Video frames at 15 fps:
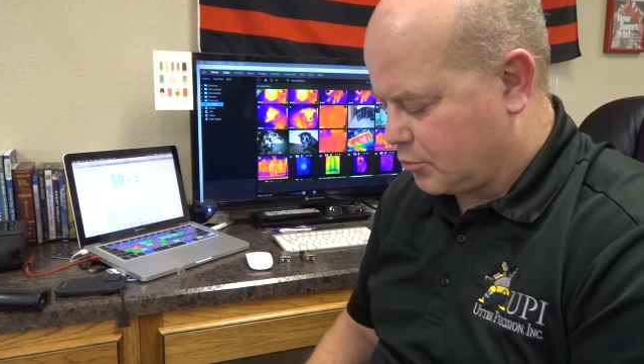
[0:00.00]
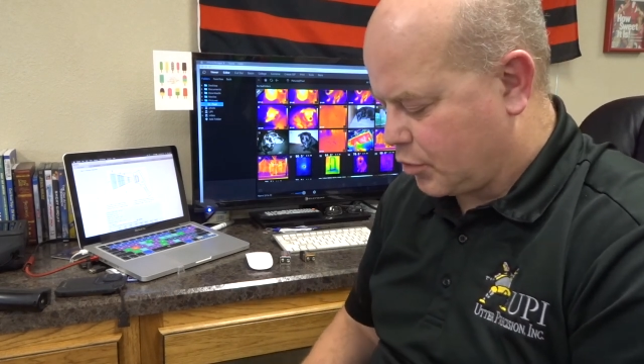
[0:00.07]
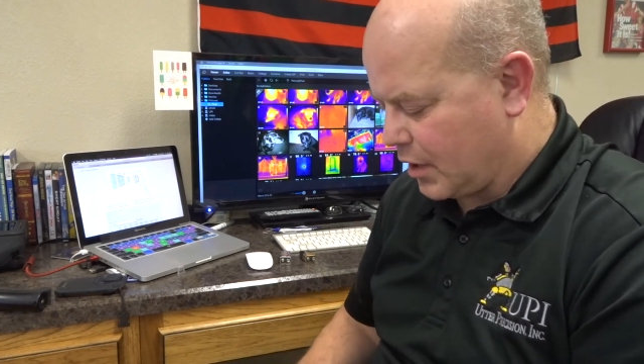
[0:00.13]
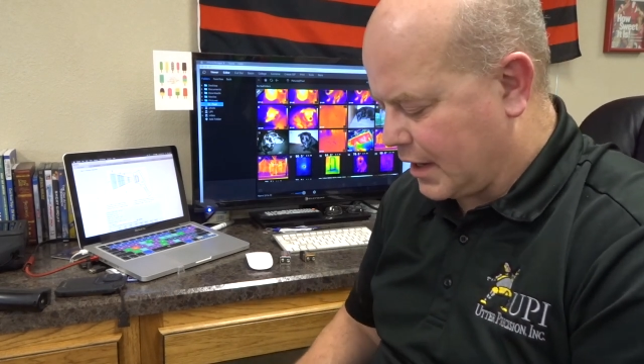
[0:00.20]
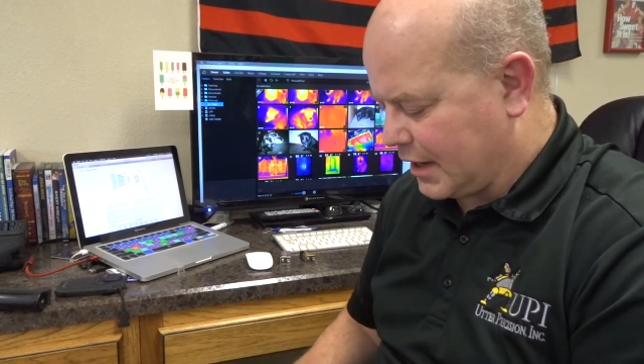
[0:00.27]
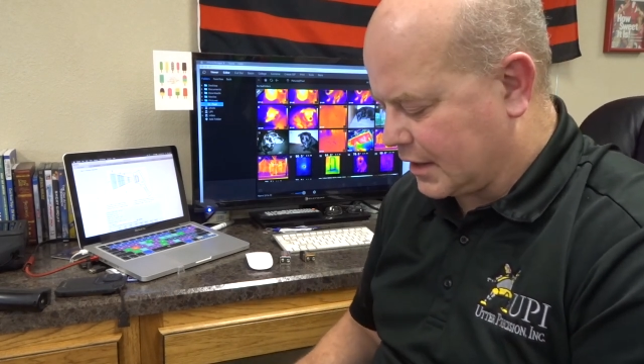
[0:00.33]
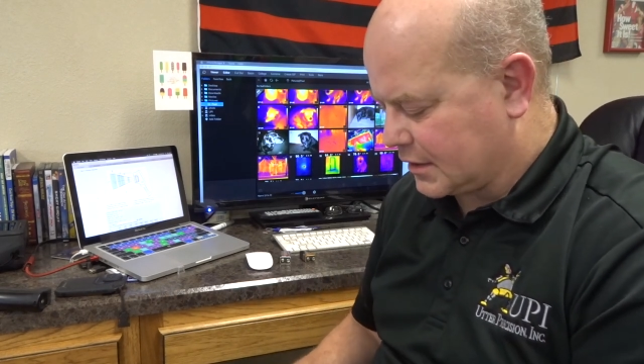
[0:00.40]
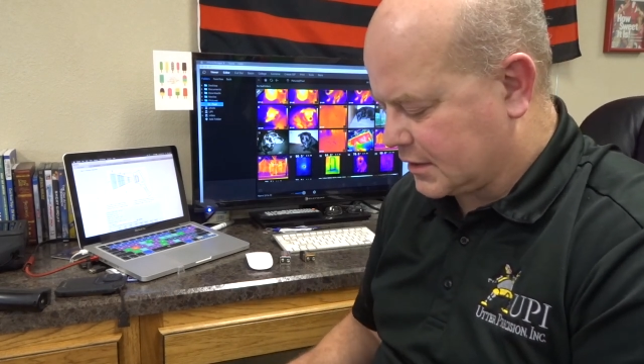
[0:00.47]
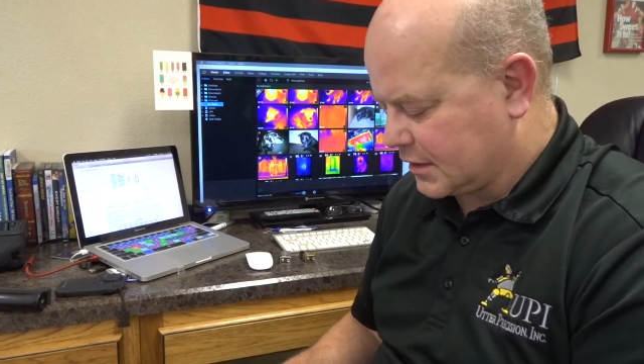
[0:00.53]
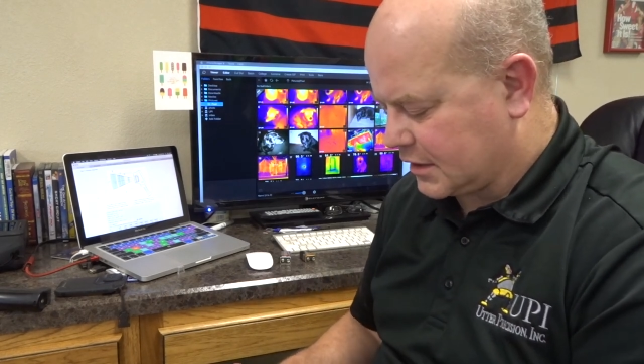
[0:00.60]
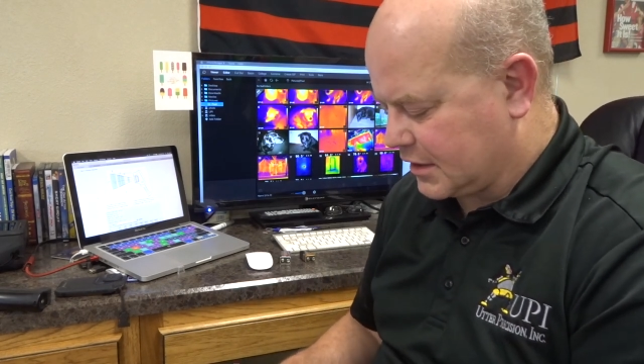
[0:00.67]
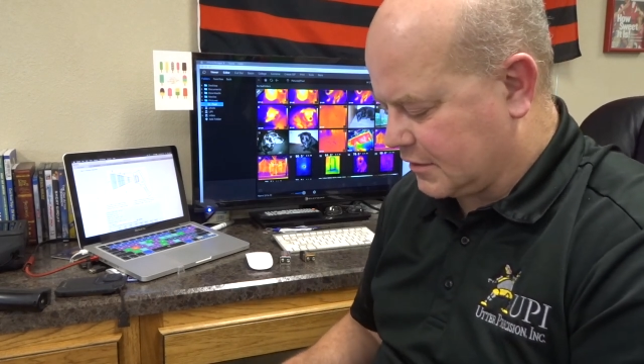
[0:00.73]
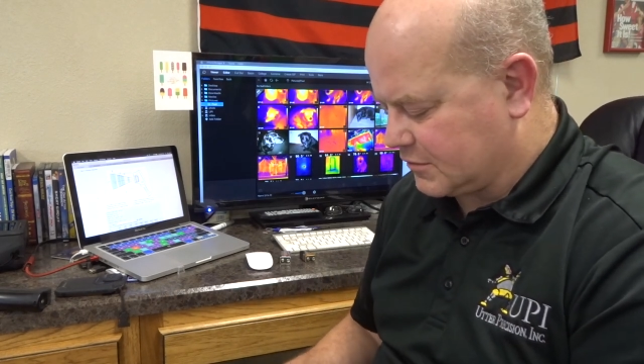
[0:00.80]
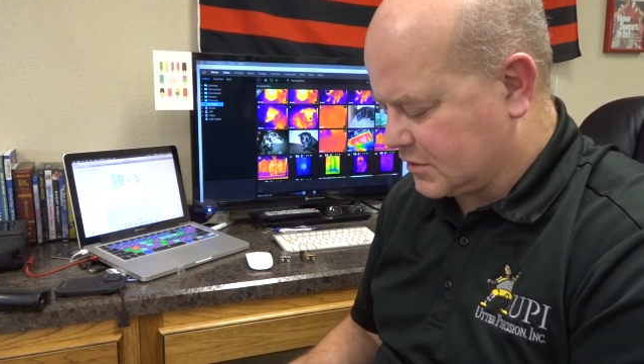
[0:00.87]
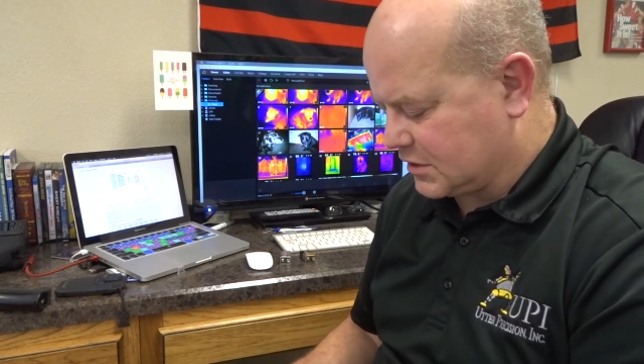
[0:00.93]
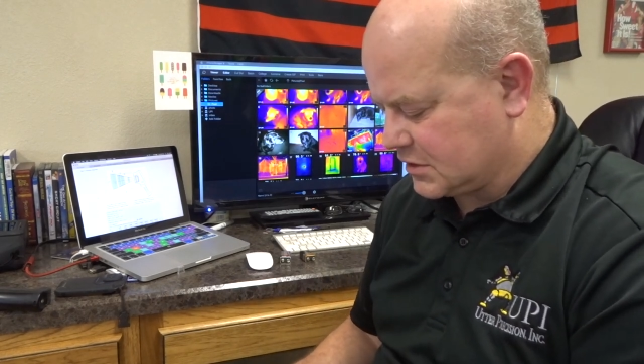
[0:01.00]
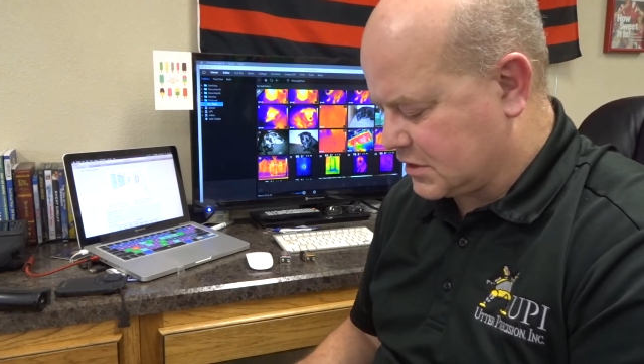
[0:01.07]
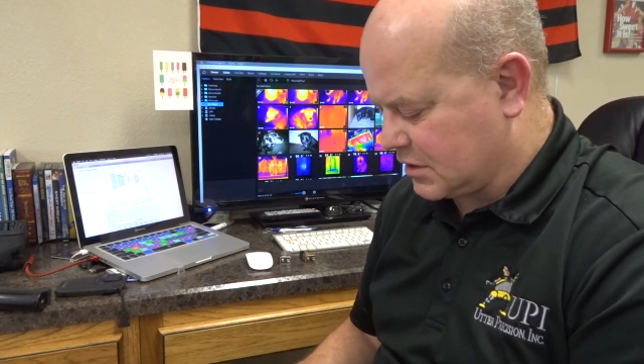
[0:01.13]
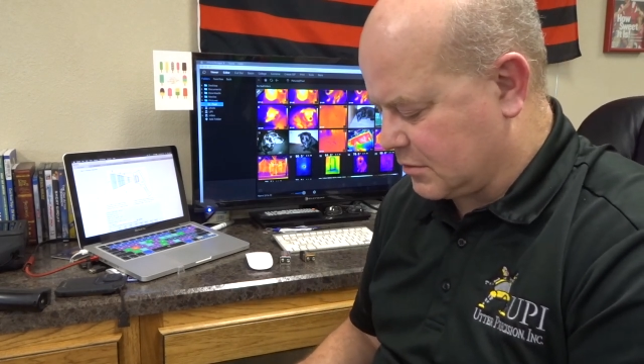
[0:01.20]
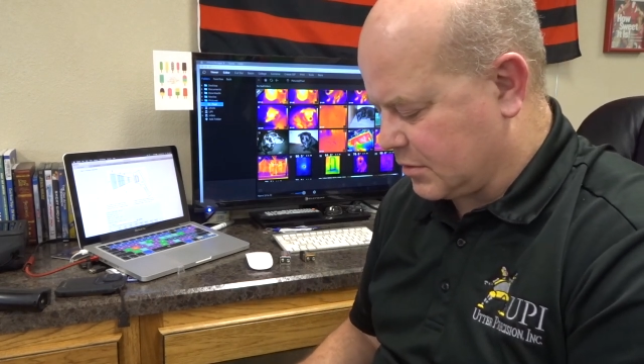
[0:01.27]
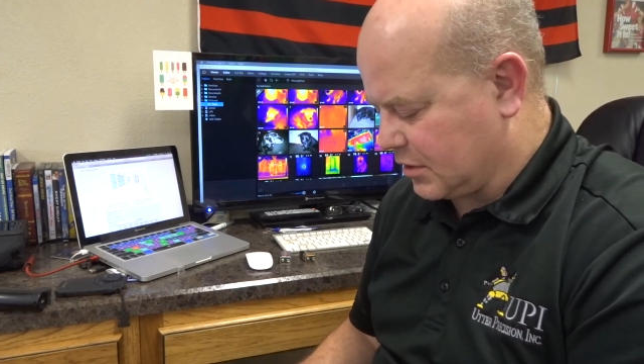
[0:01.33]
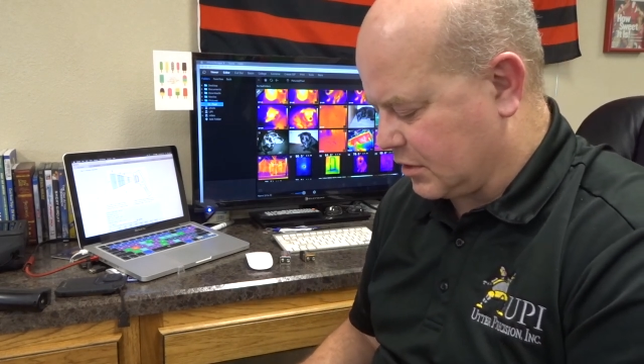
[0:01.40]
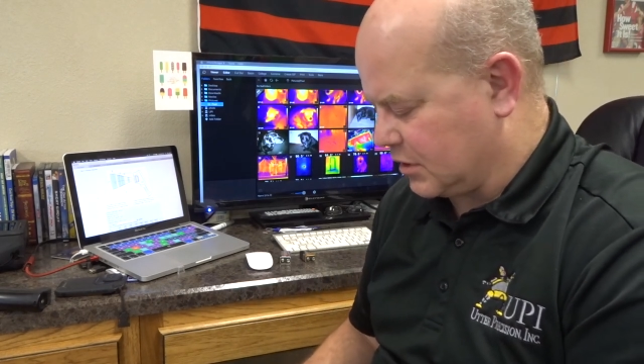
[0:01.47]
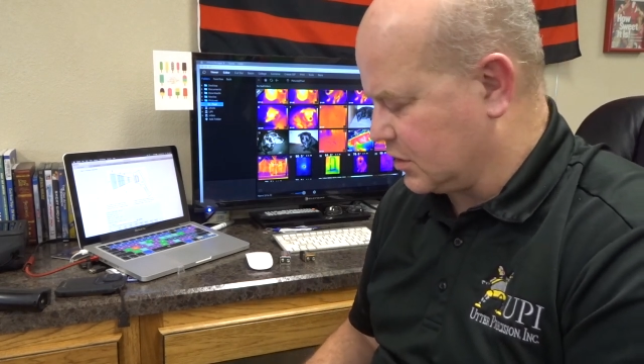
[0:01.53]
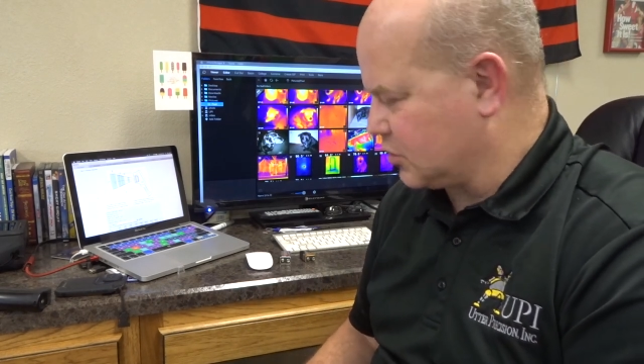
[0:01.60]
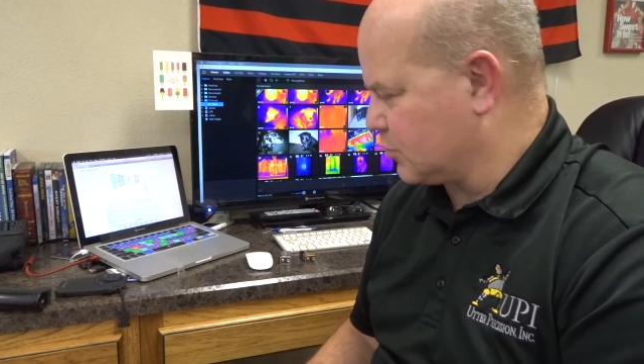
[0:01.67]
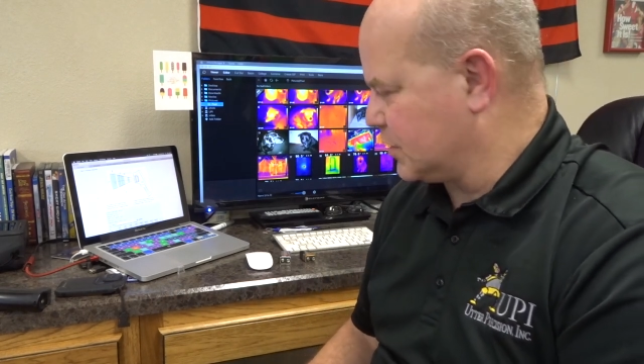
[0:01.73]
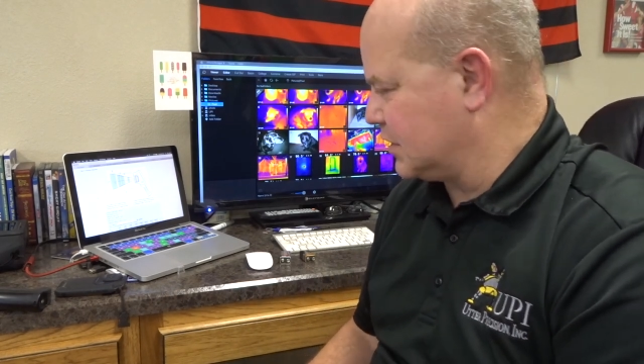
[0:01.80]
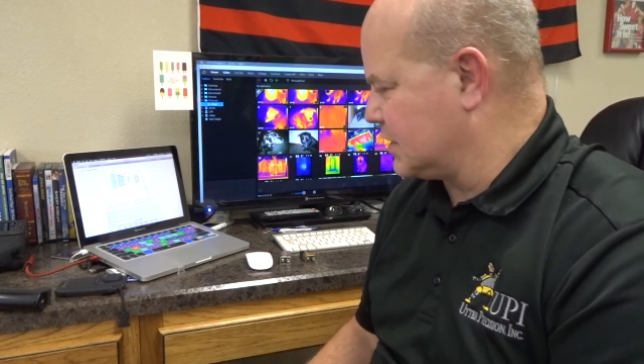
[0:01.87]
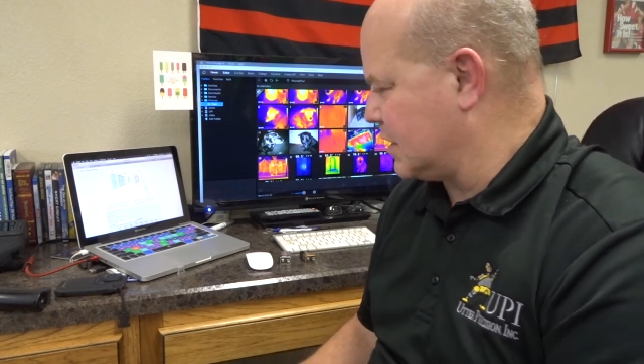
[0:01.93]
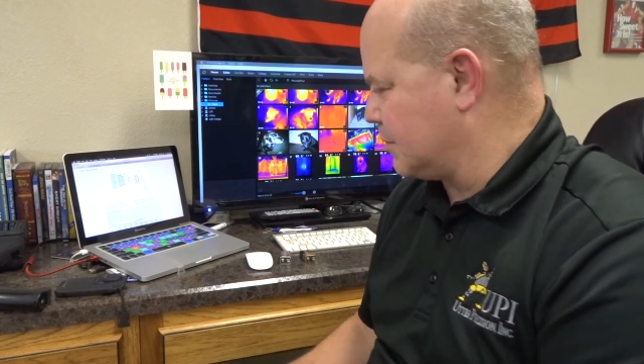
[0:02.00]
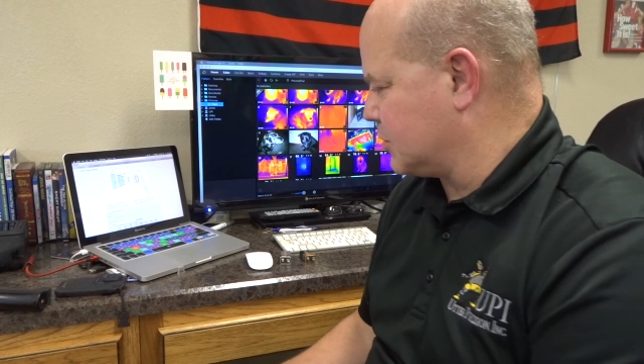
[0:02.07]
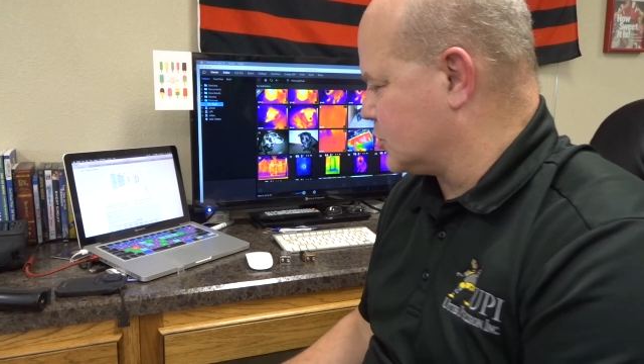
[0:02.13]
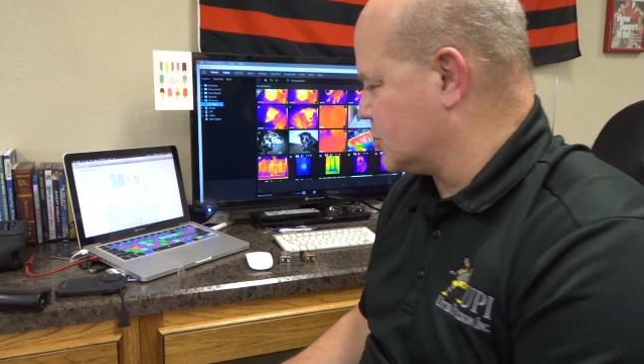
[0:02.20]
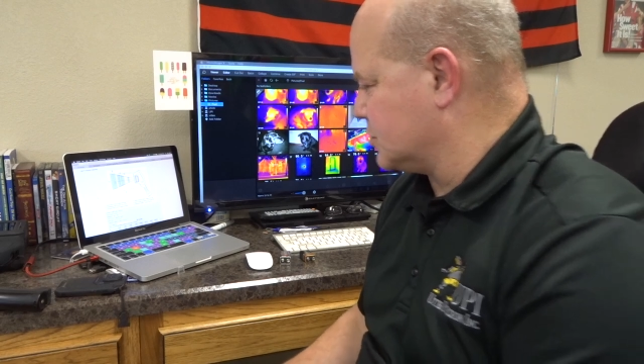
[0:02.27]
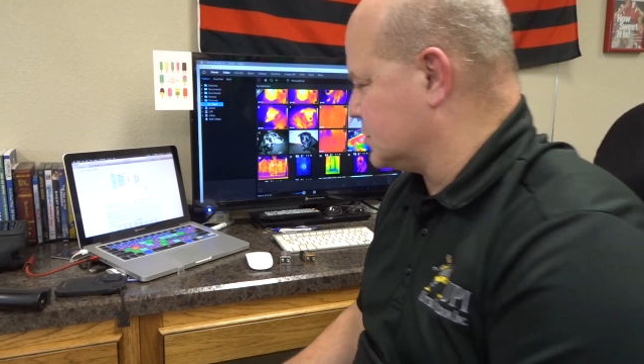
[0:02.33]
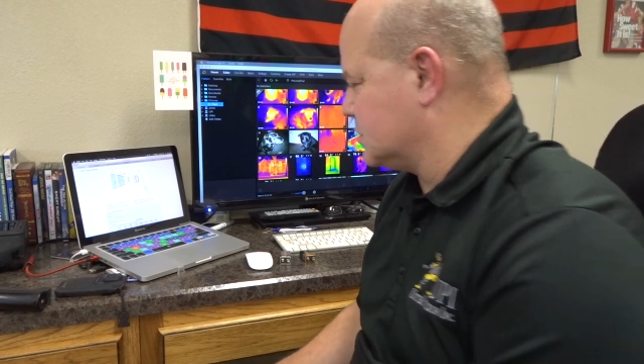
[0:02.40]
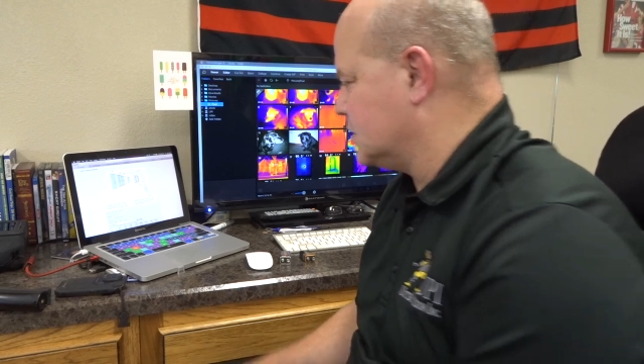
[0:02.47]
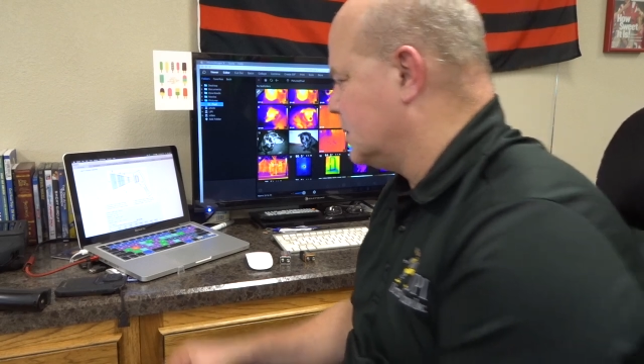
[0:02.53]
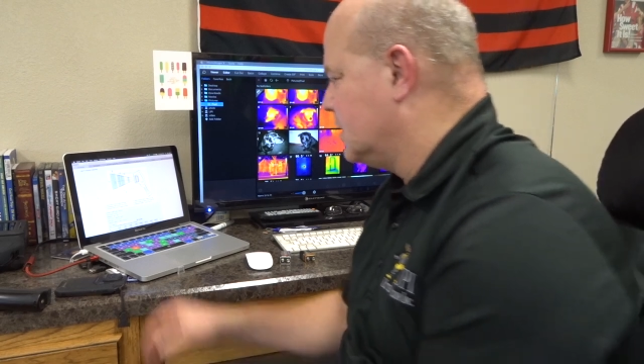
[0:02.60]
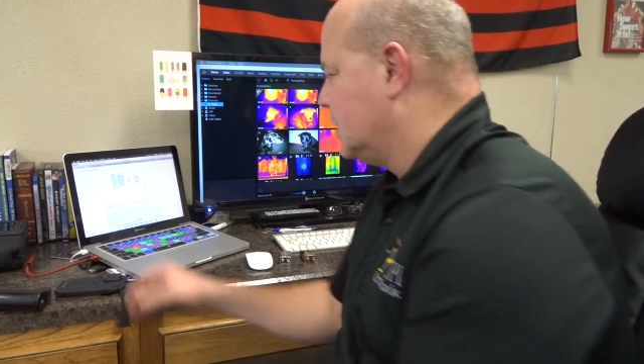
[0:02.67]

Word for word: product gives us the ability to read temperatures.